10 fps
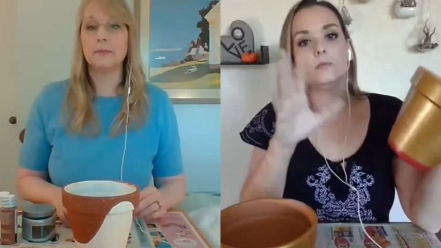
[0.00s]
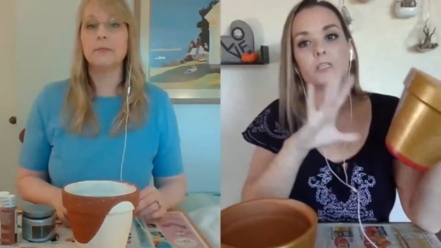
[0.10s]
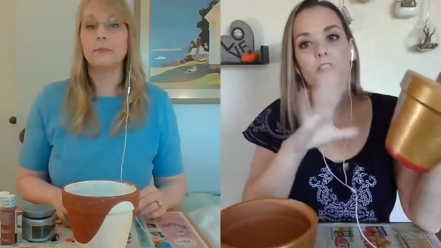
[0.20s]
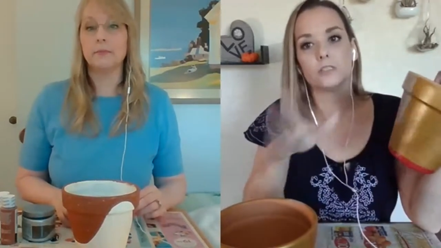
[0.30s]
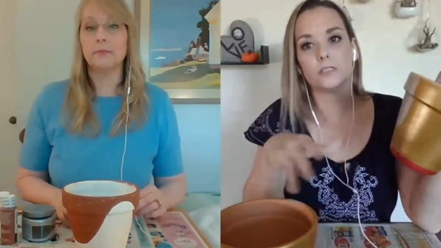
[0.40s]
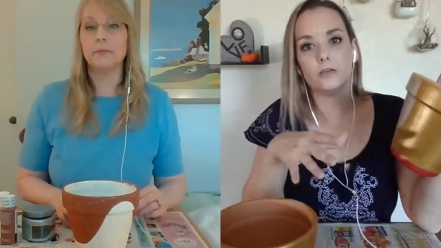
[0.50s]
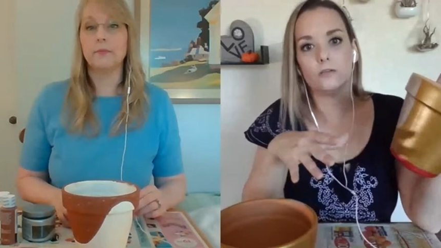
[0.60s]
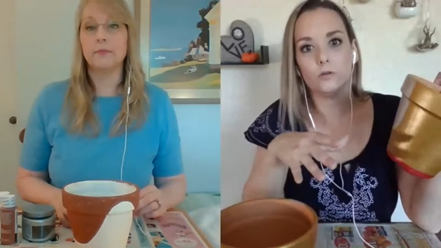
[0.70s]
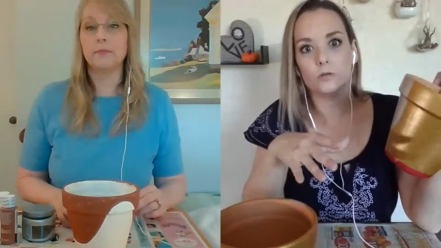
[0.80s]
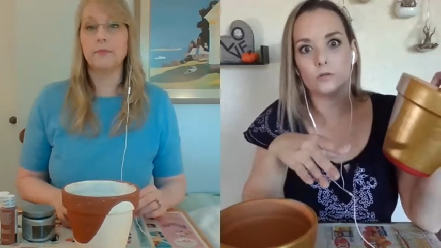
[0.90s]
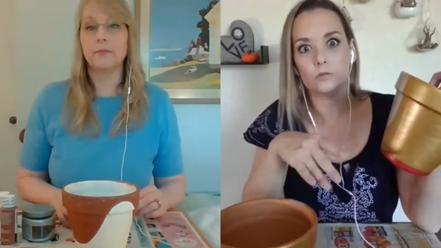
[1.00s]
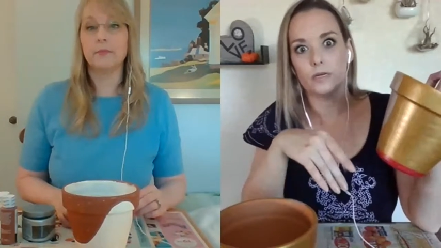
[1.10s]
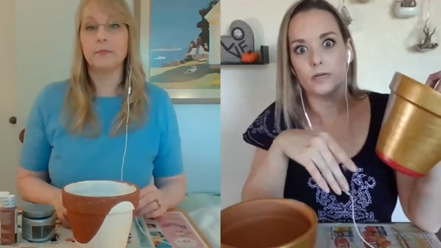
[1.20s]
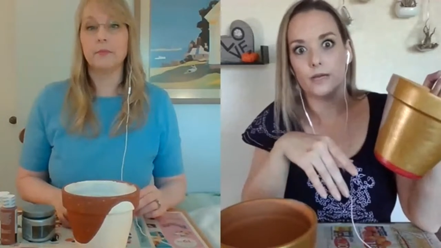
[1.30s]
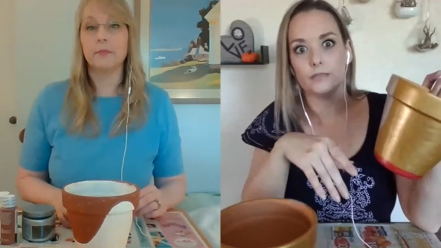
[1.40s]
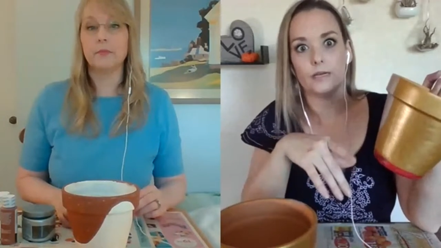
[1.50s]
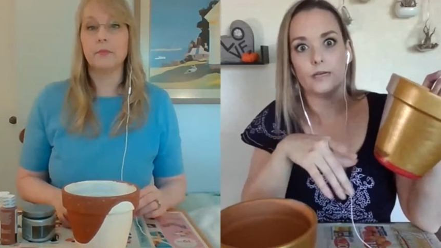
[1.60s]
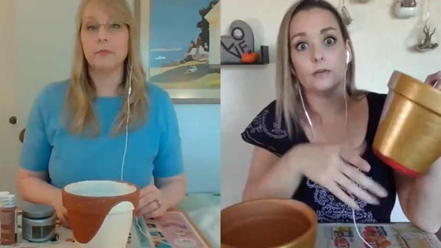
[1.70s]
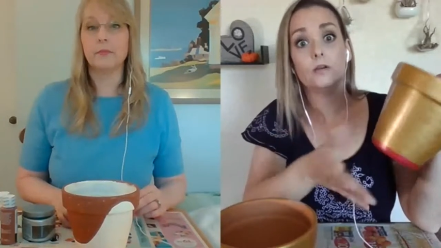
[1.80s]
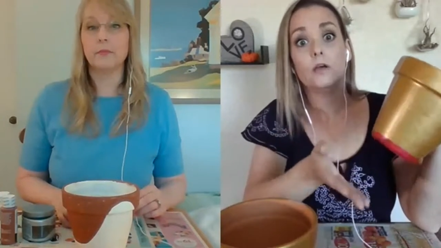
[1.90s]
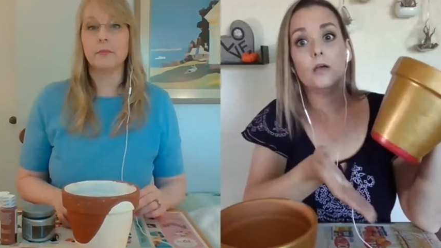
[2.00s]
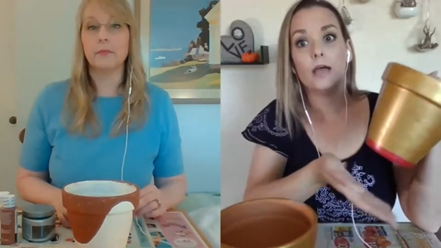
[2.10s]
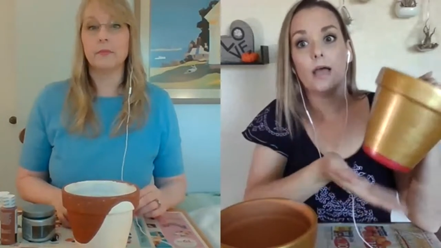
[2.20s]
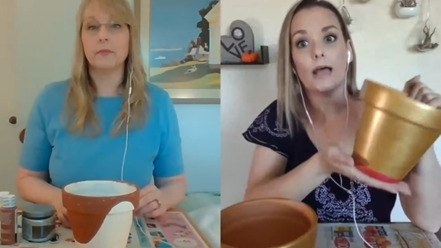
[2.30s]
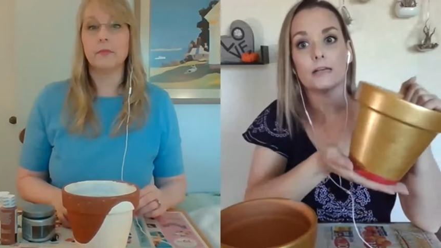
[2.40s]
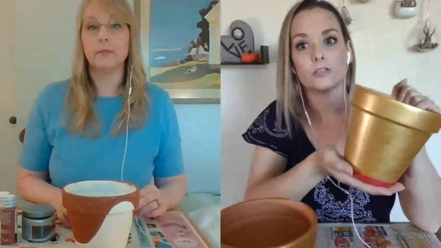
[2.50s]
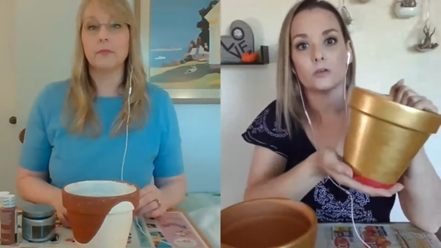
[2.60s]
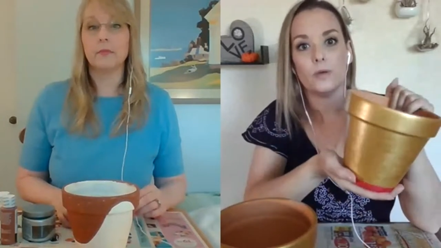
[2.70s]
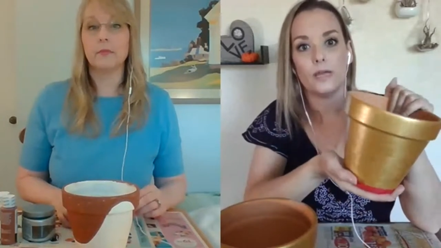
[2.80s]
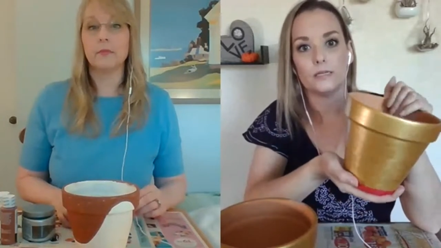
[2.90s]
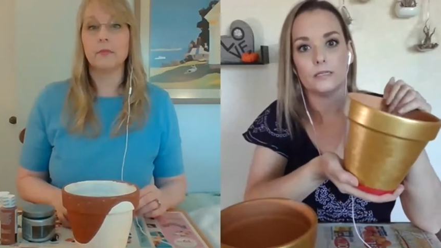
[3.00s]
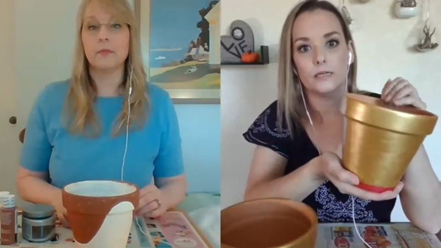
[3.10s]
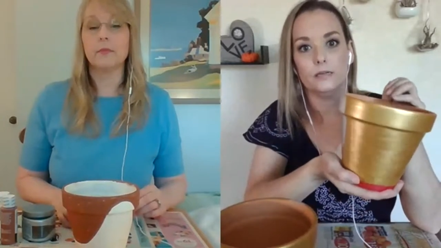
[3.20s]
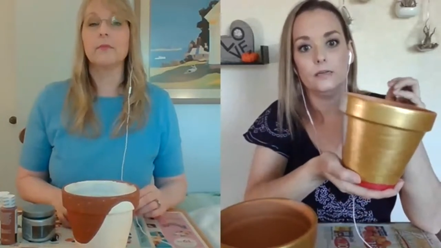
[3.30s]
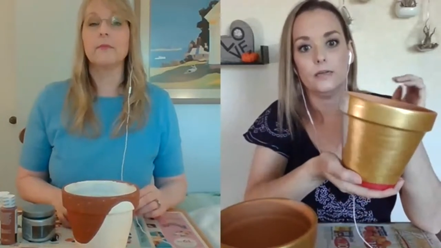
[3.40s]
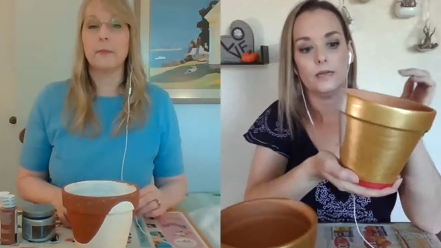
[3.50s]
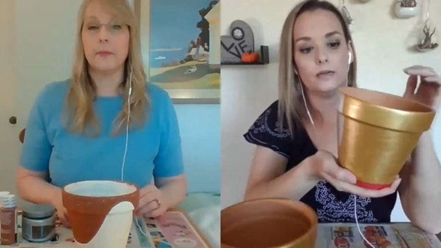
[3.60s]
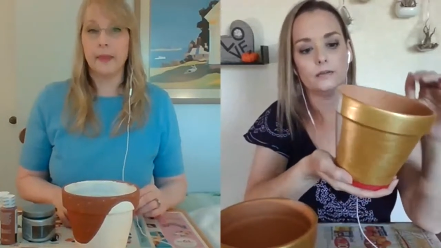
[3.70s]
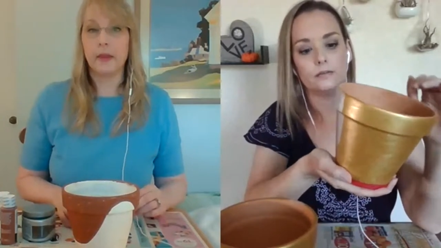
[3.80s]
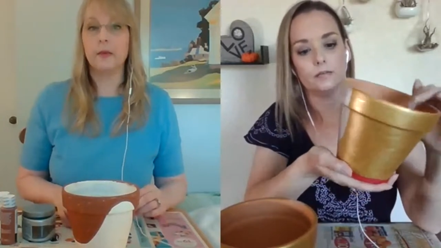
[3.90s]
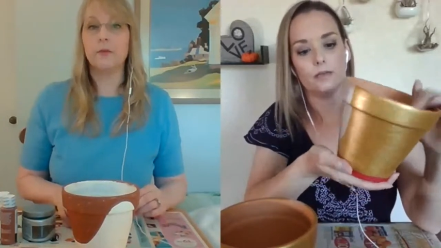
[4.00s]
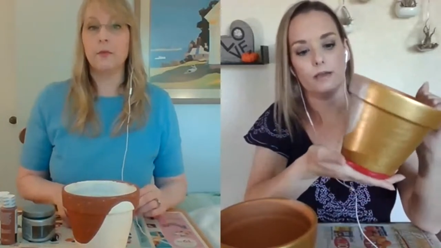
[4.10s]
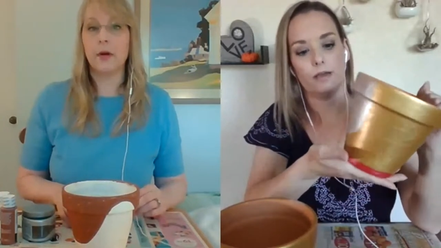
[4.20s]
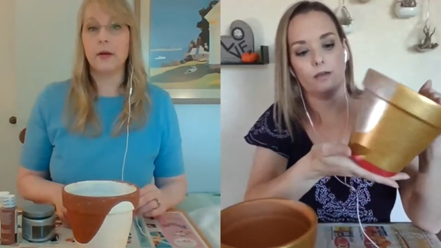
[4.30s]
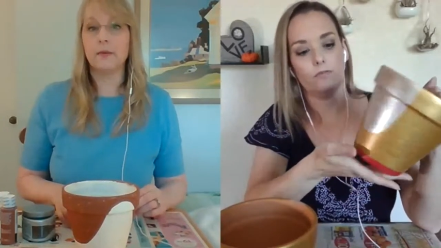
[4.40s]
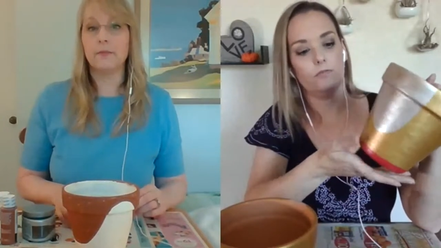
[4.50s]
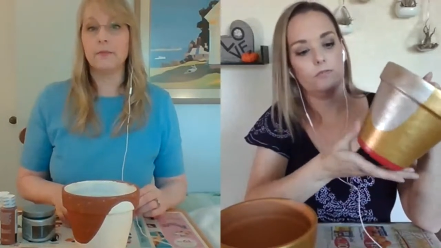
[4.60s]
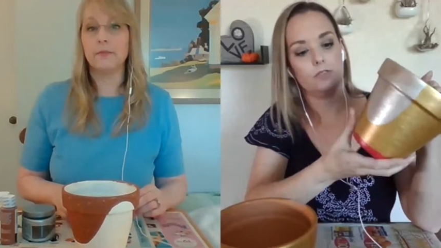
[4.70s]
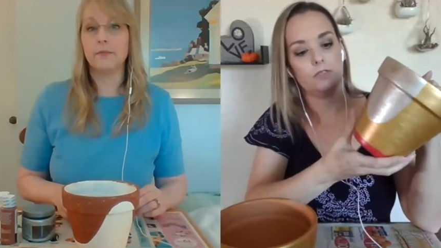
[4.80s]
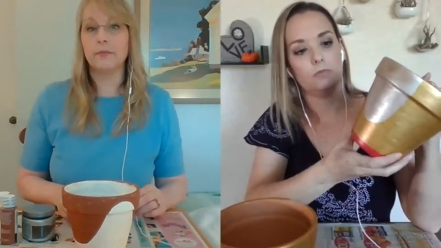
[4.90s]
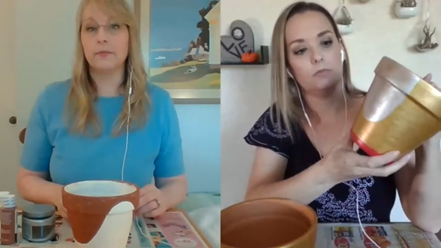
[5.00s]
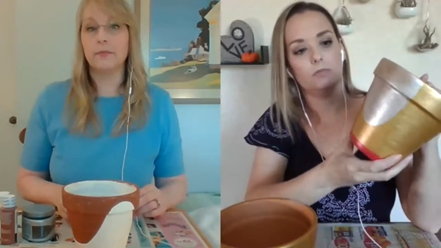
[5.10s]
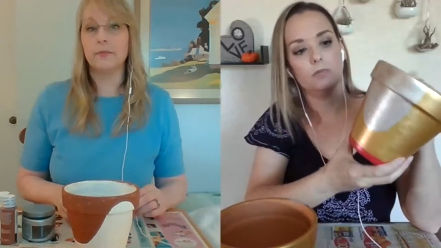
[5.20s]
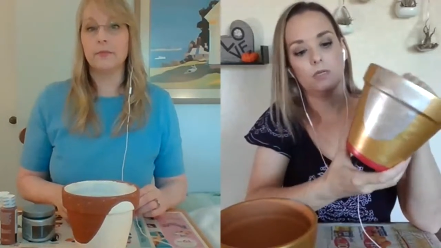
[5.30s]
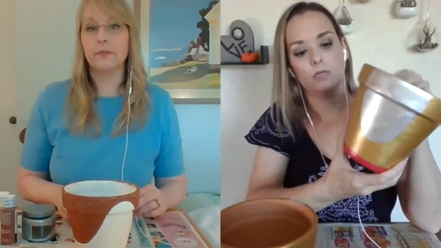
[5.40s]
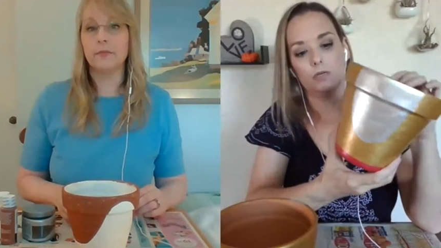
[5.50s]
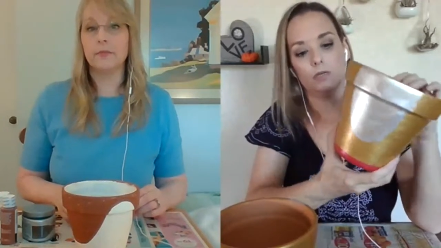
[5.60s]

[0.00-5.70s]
Speaker 1: But just to give you a little bit of guideline as you're painting, and I have some